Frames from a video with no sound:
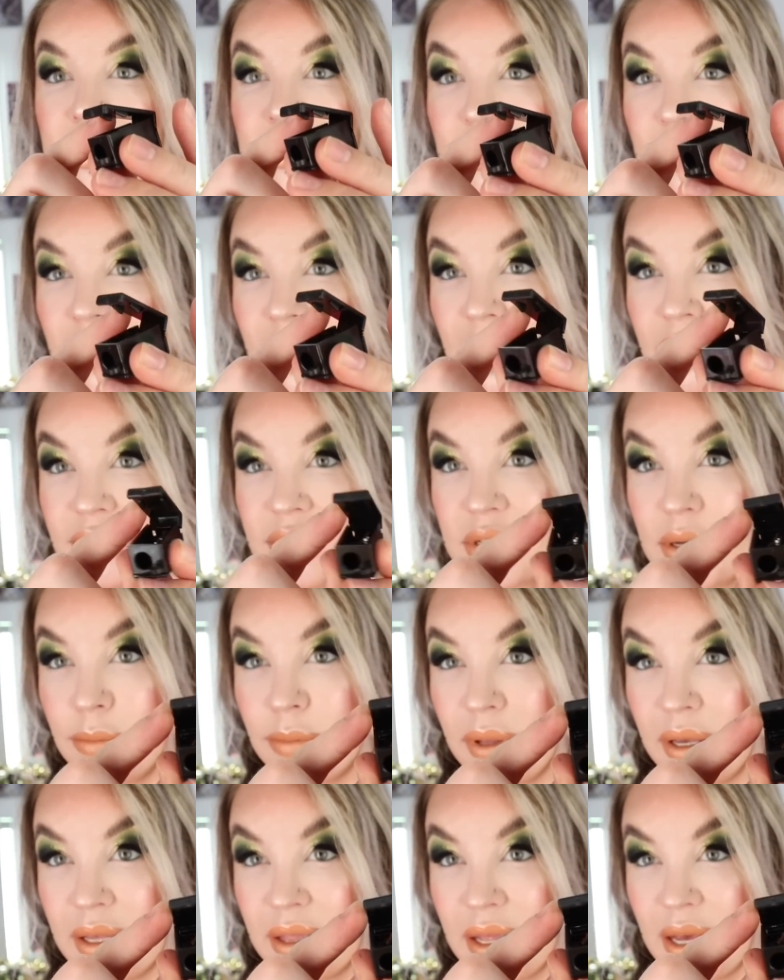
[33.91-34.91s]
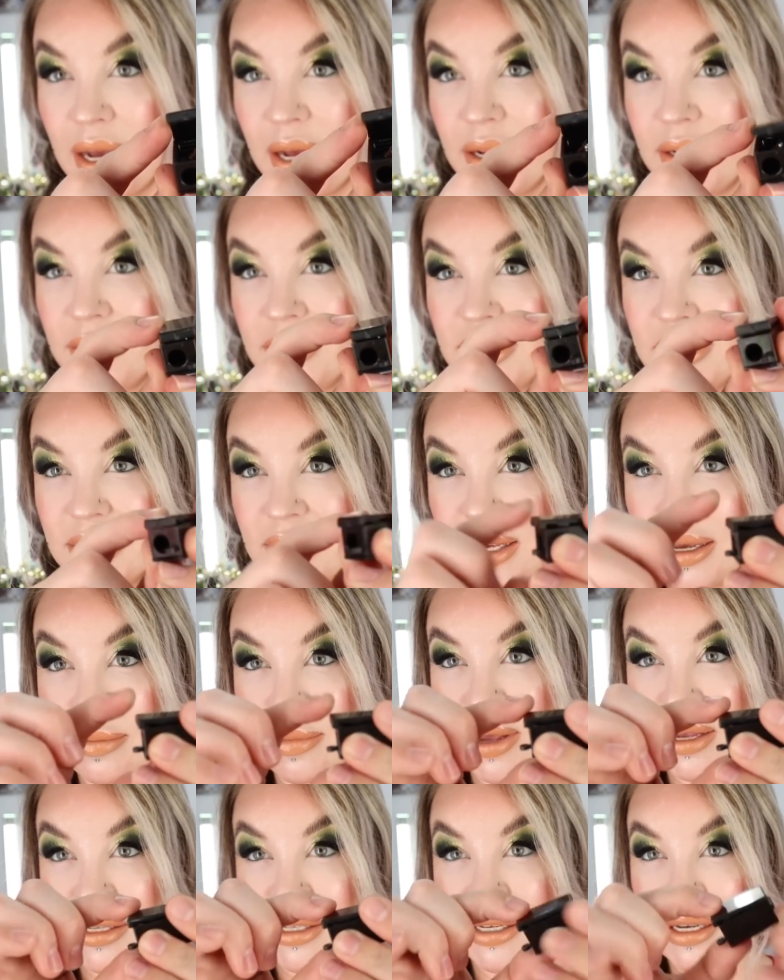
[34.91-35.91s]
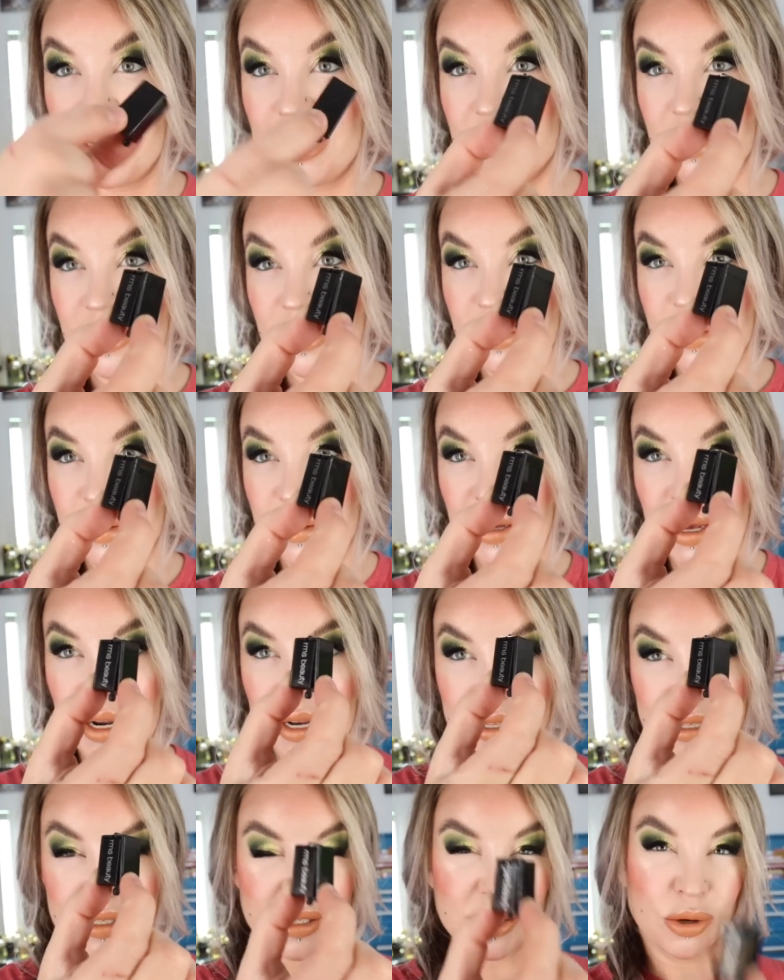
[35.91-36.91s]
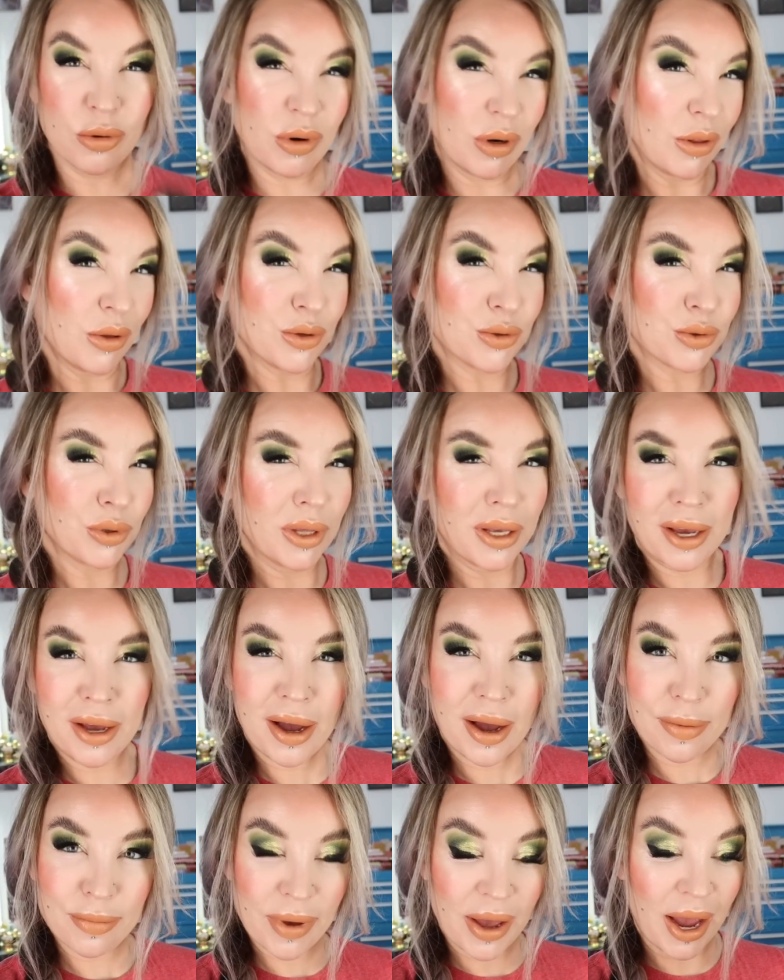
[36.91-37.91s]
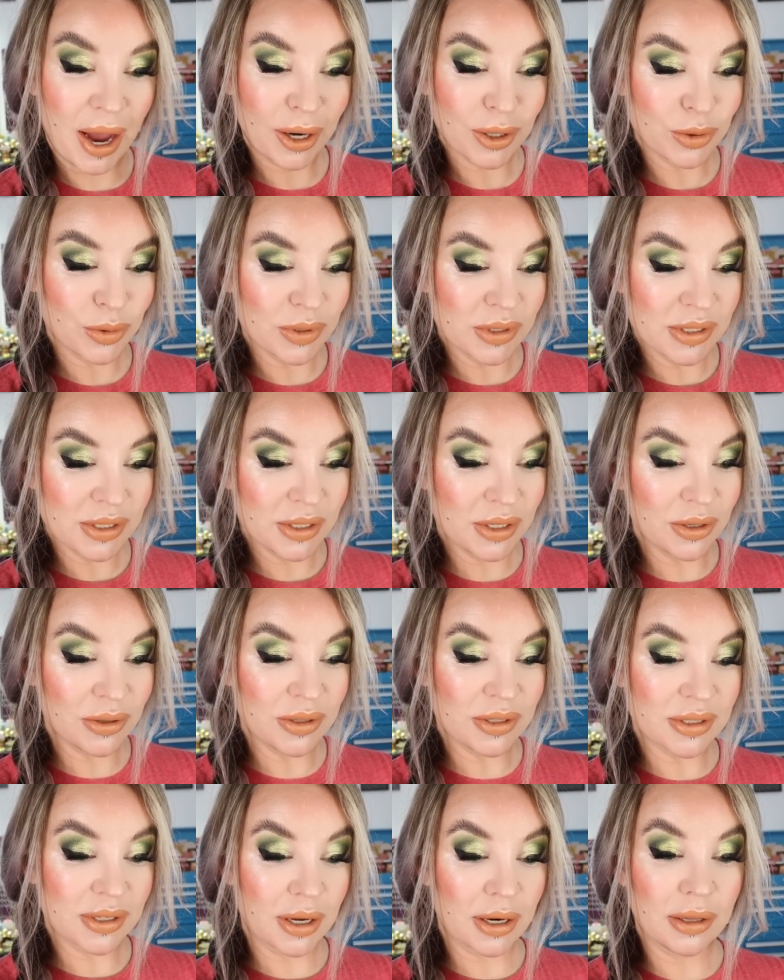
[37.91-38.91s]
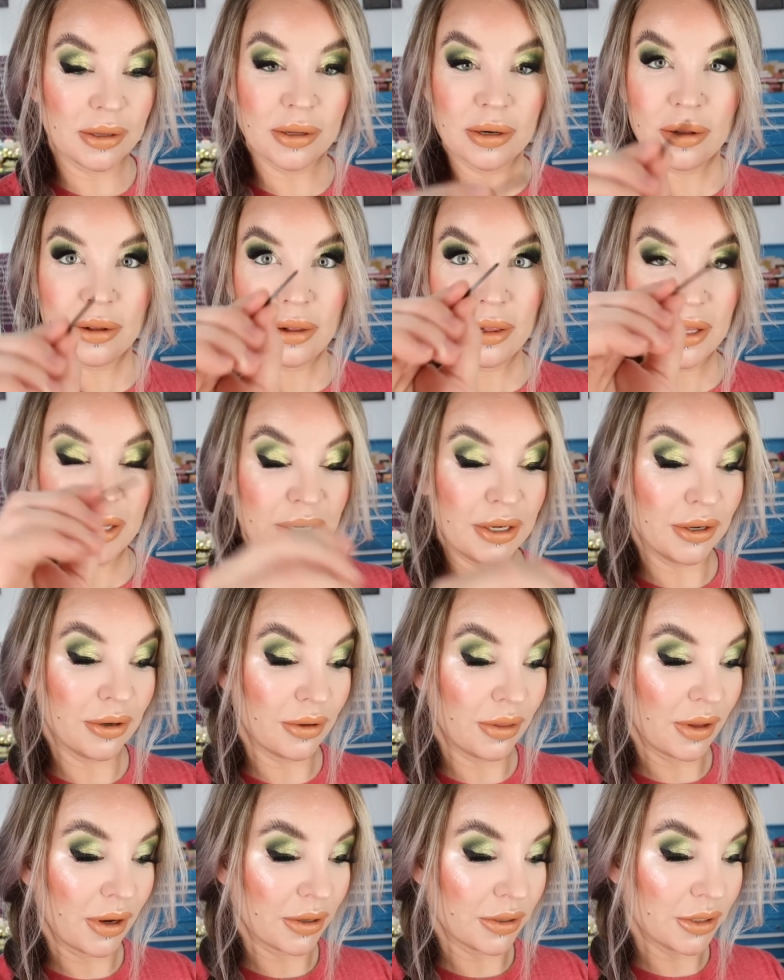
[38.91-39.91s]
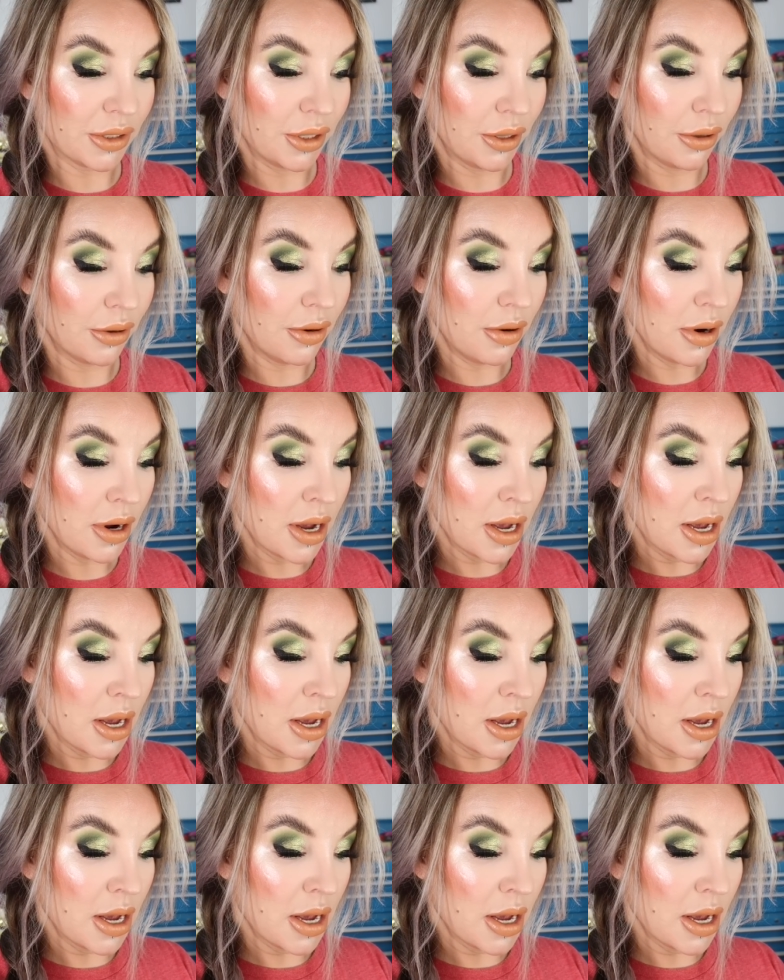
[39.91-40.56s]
So it lifts up like that, doesn't get messy, and it's still one of those really compact ones, you know, and it's got a little cleaner in there too.